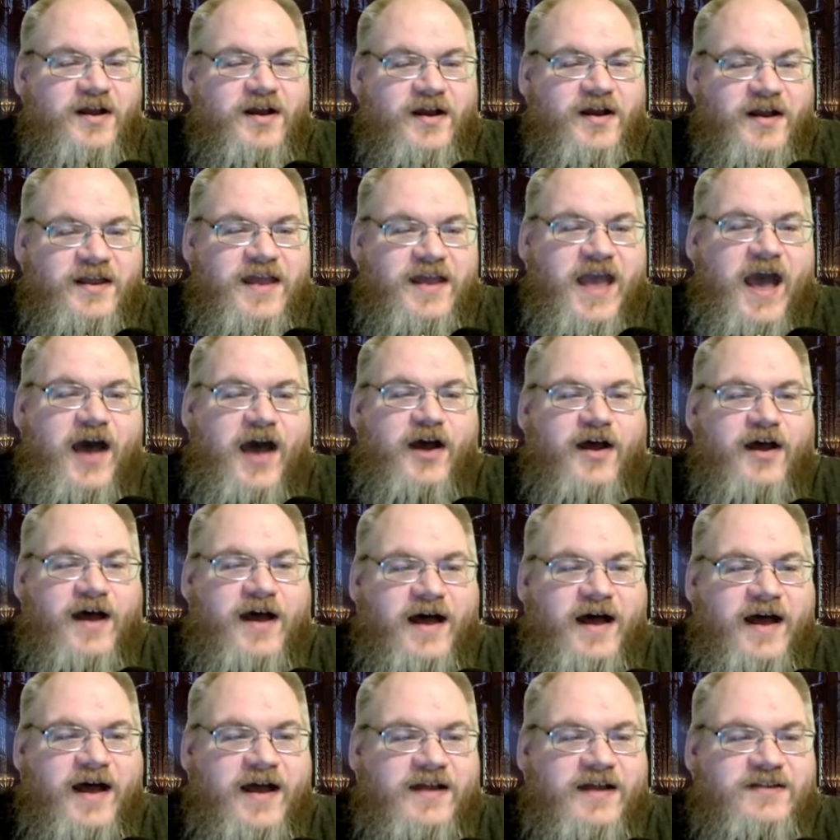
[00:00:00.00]
Yeah,
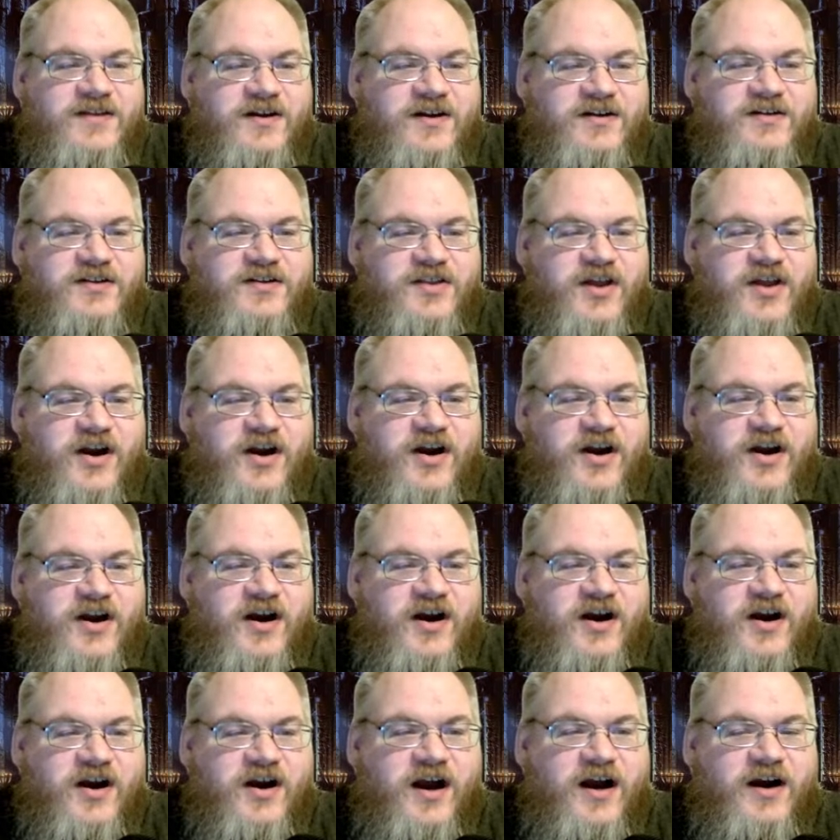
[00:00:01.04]
uh, there there
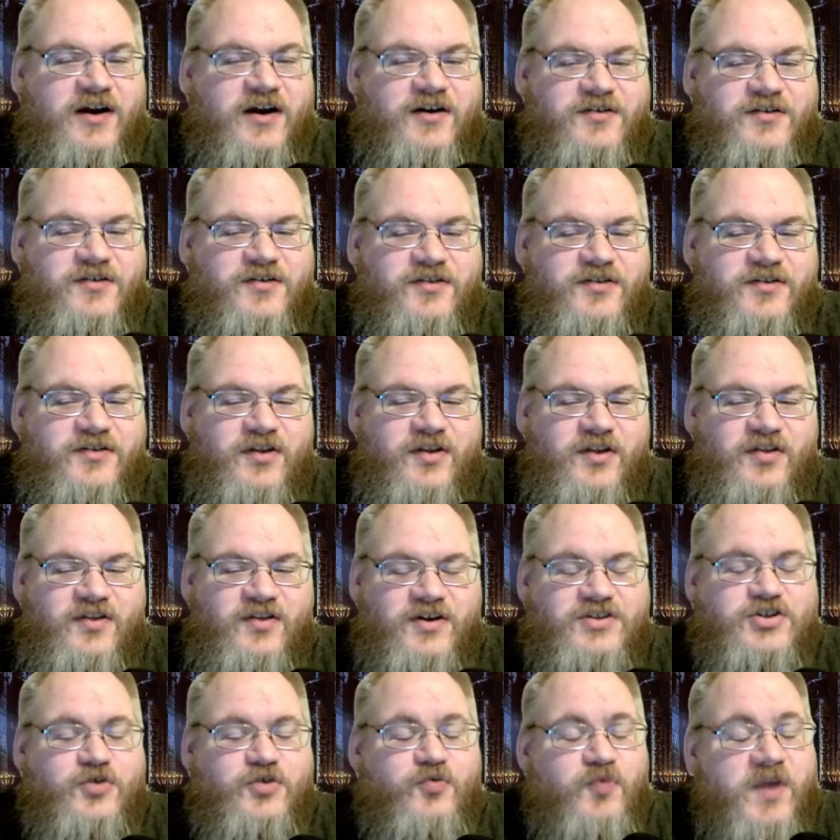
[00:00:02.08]
are there's a
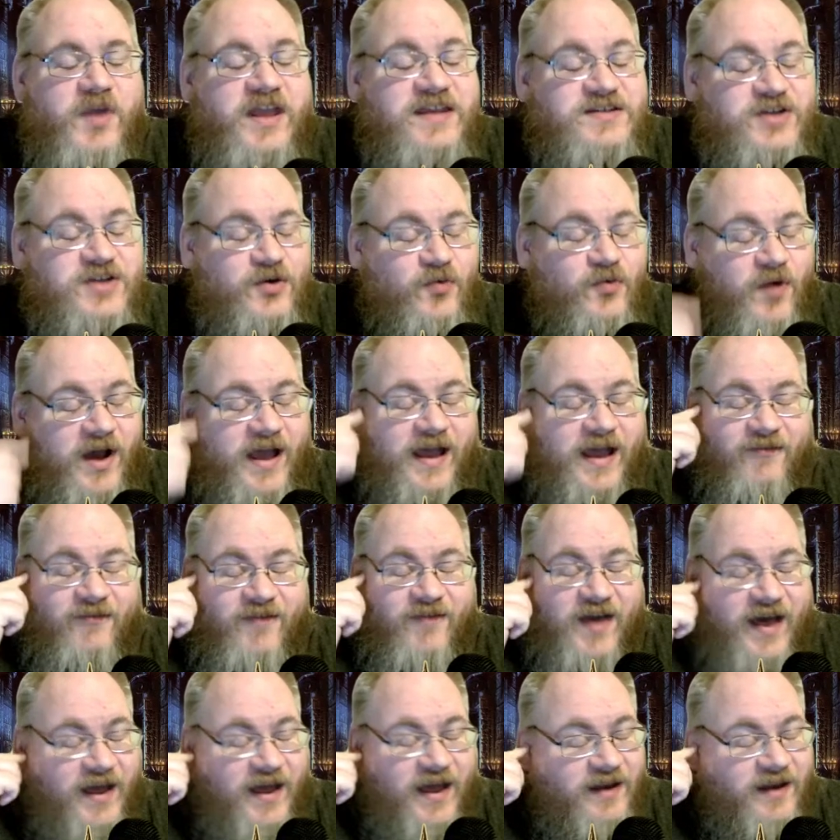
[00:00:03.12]
reason why I've
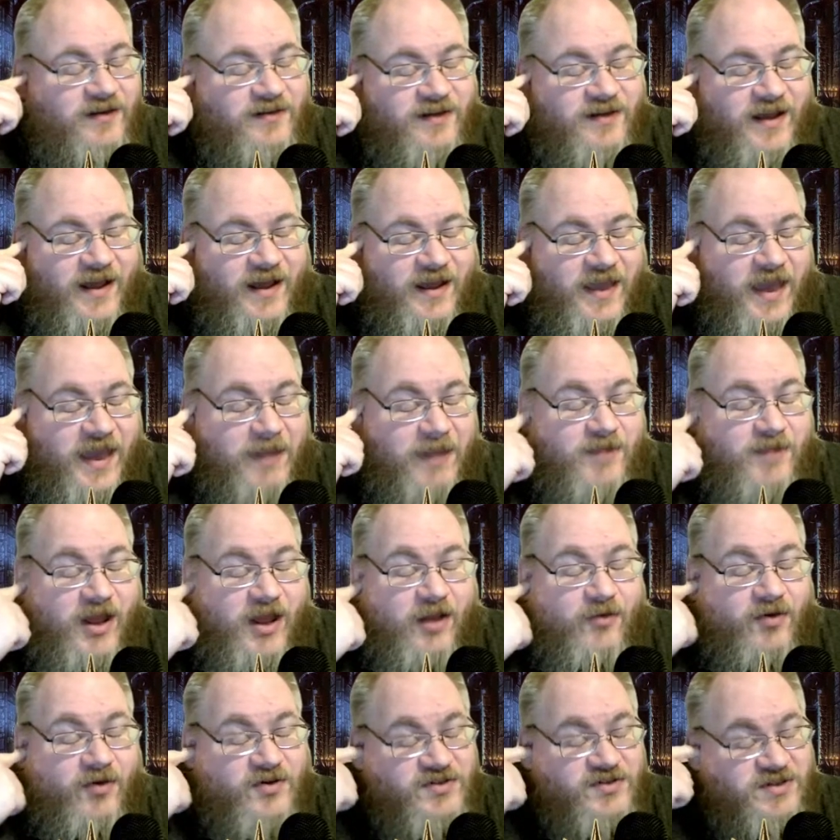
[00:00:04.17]
got uh, game
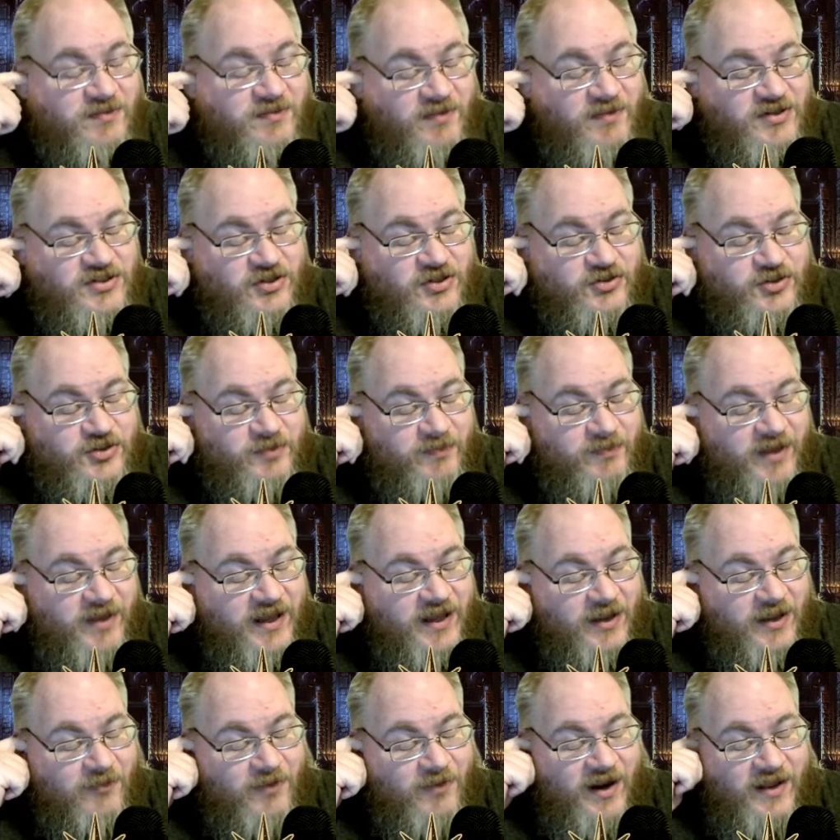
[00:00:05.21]
night quotes on my social
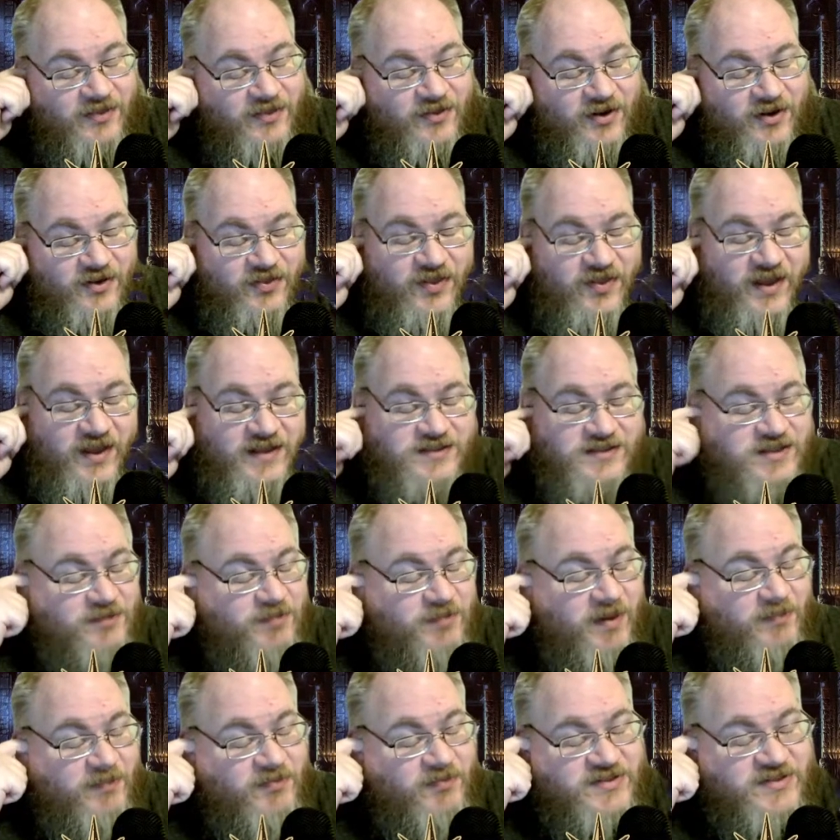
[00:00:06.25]
media, right? There are things
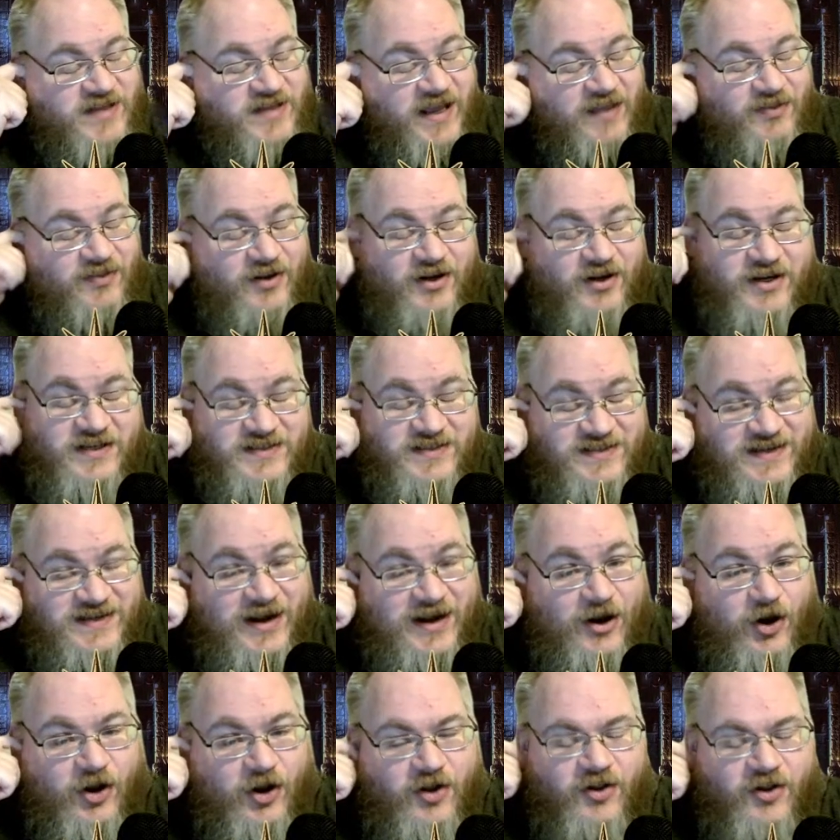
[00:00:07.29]
that people say that are
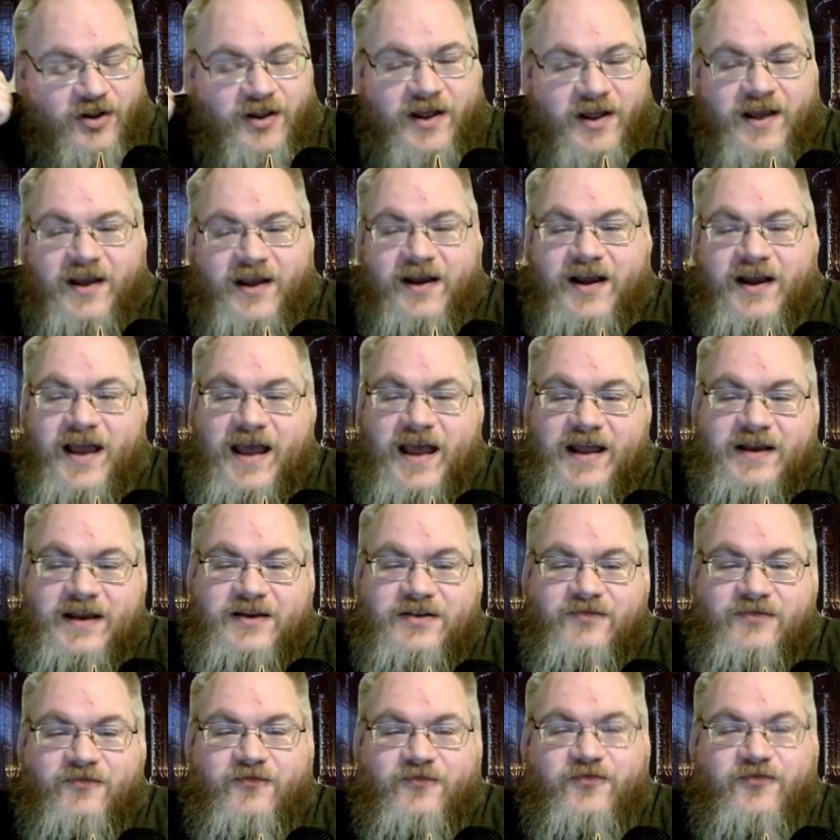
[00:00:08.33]
hysterical,
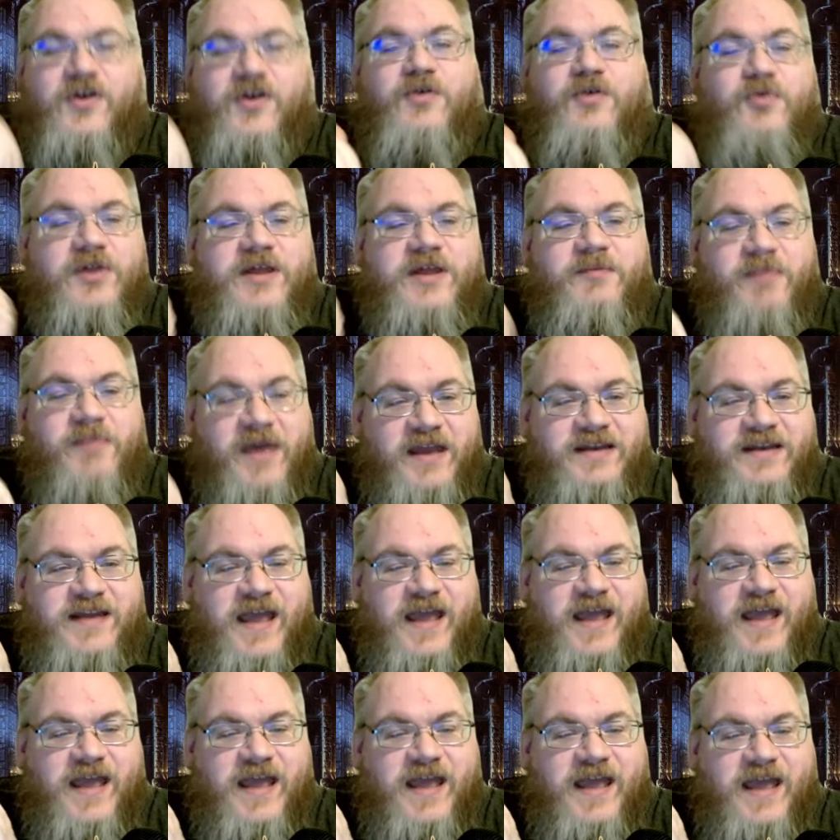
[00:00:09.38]
and frequently being
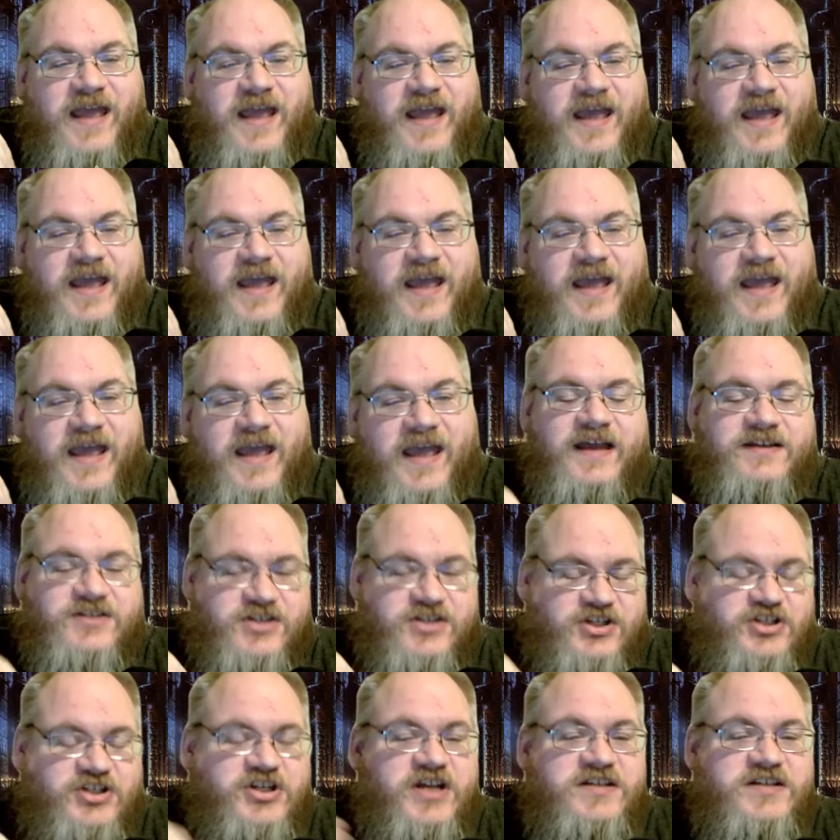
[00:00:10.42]
taken on text
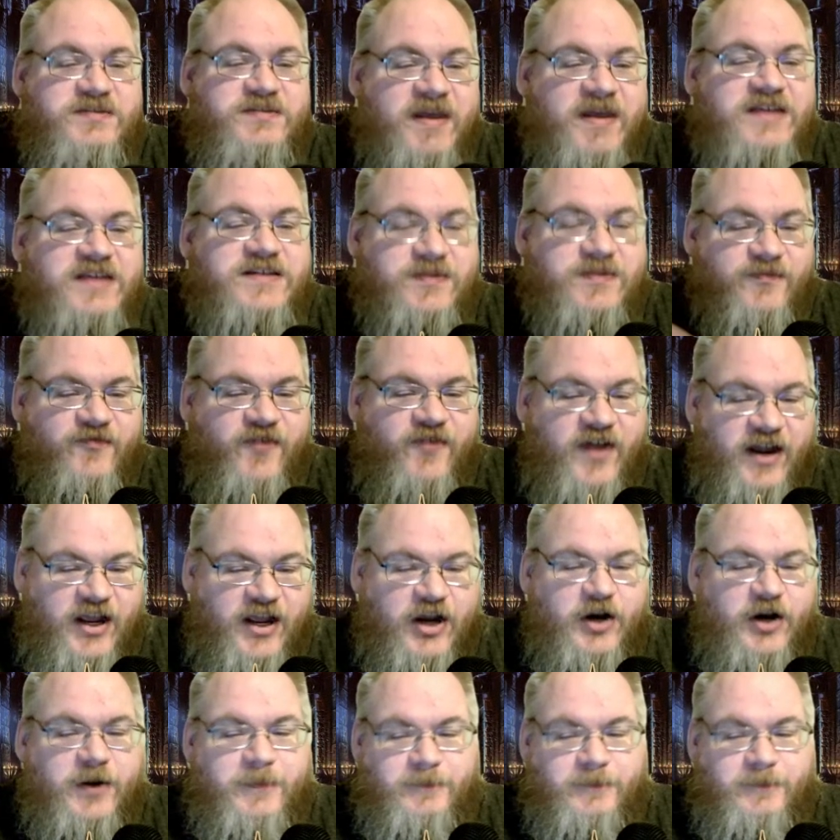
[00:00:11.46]
just makes them funnier.